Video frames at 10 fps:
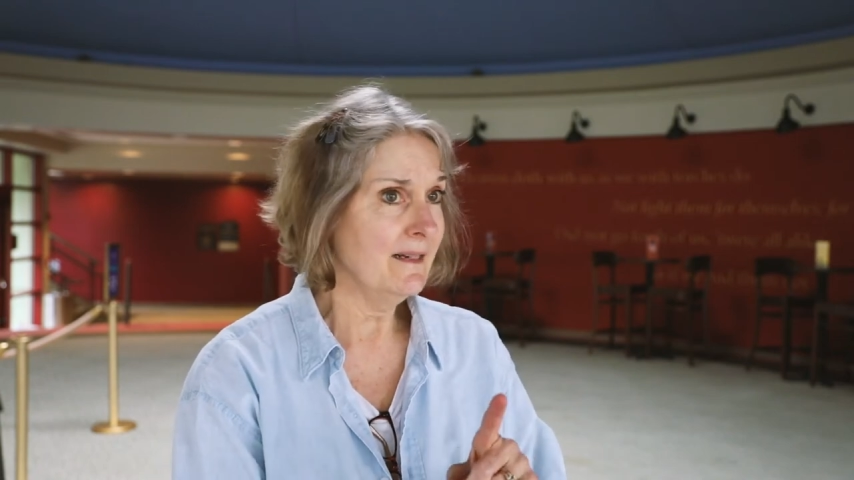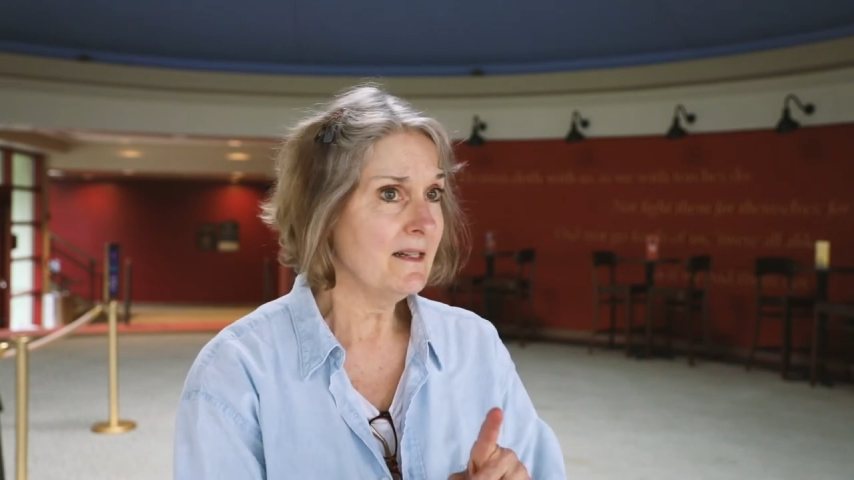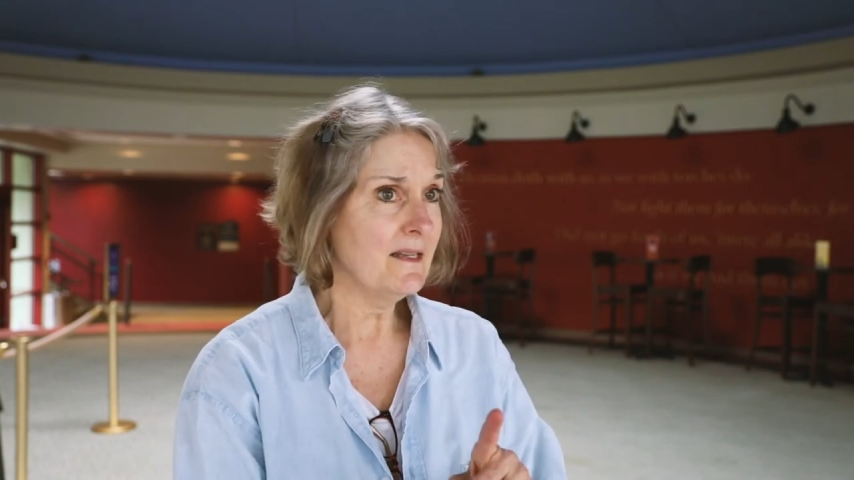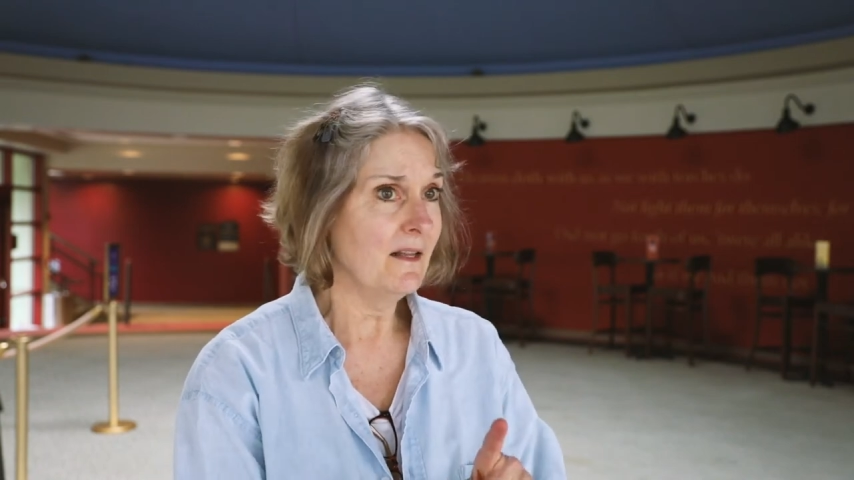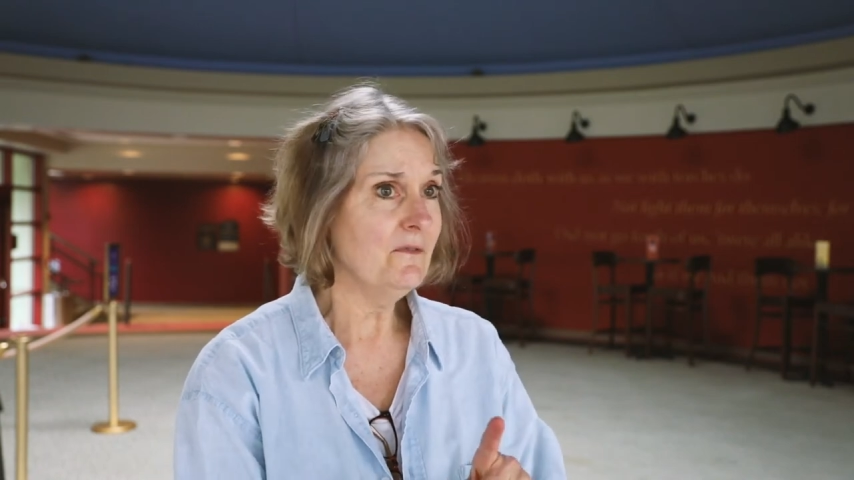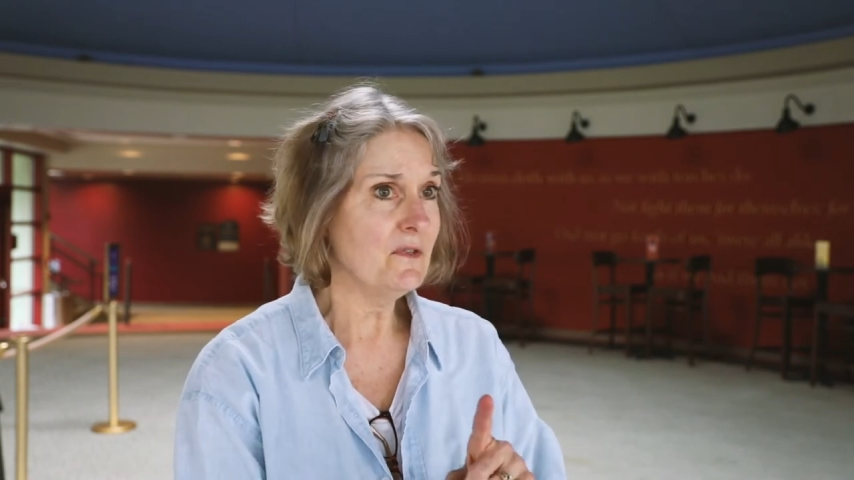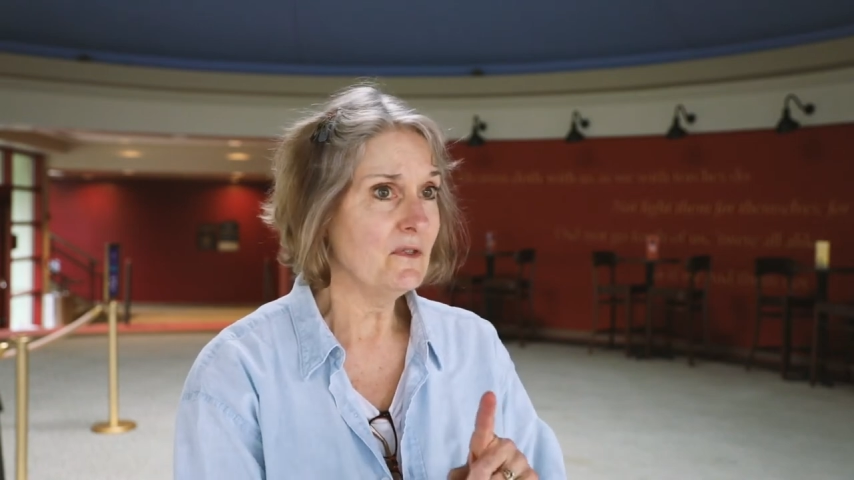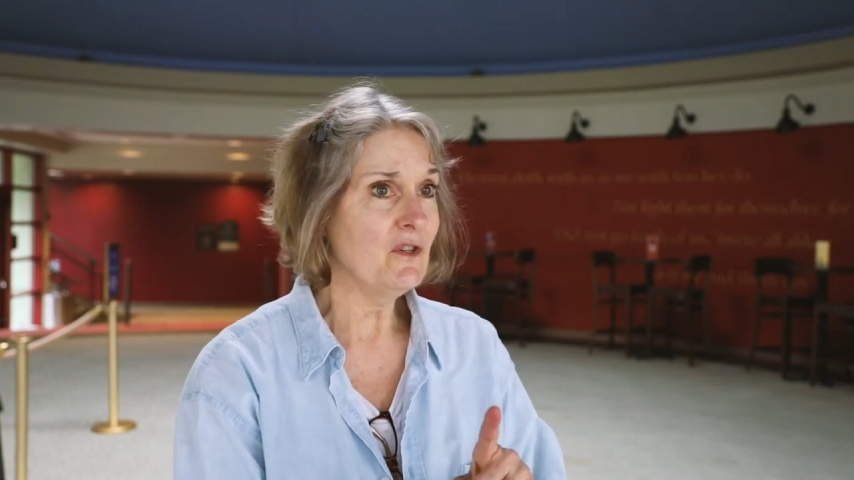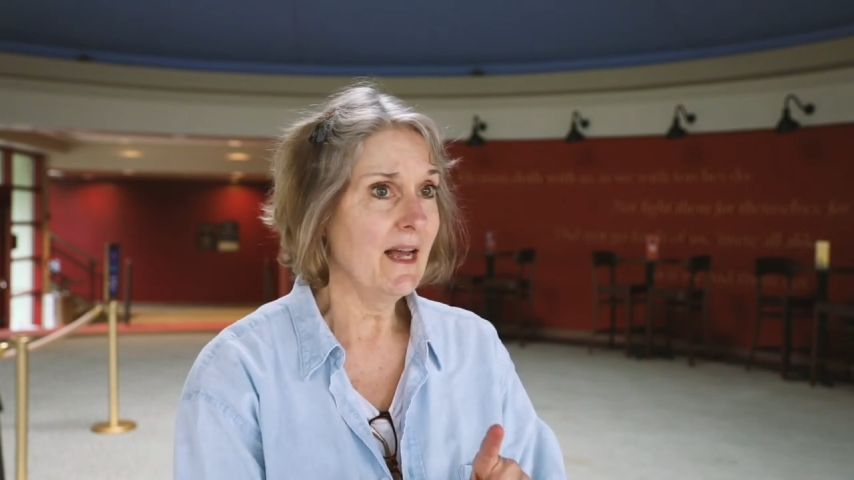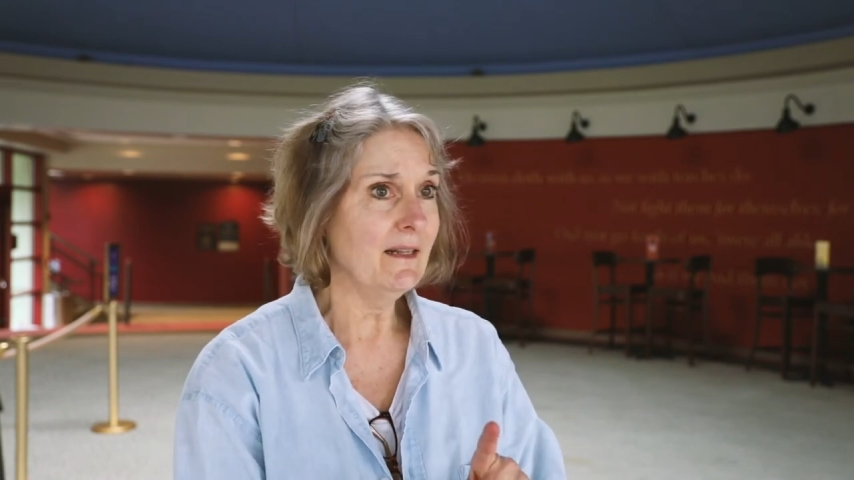itself is a
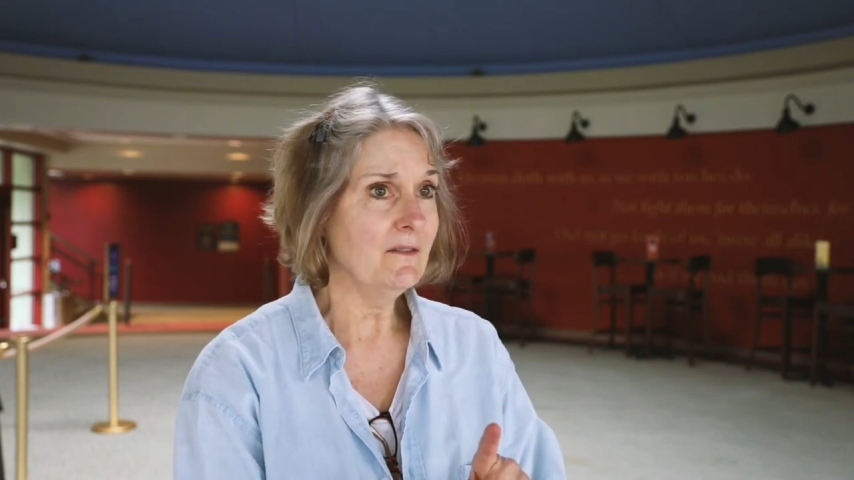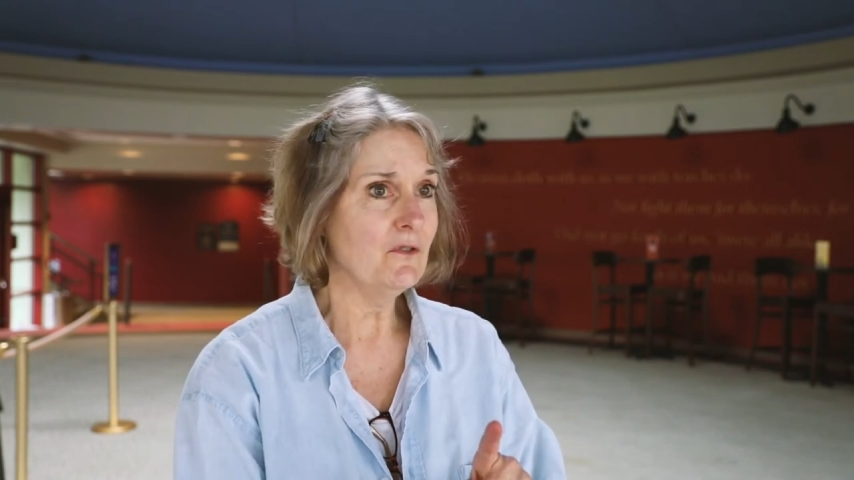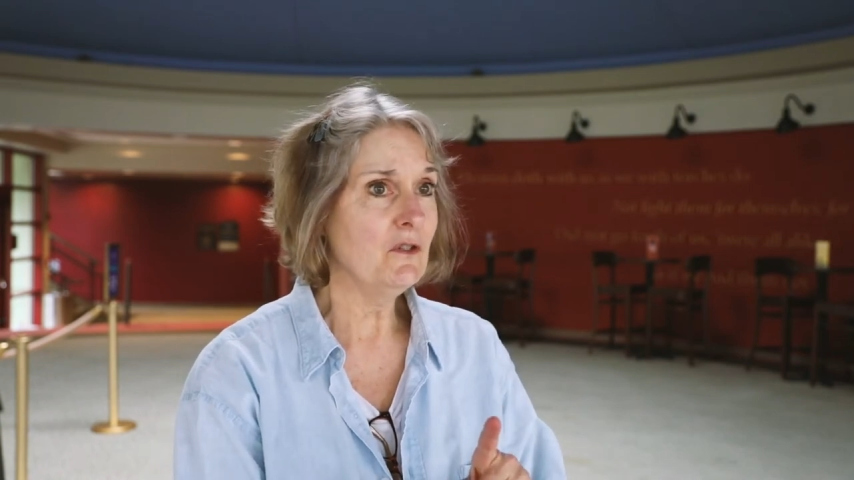challenge,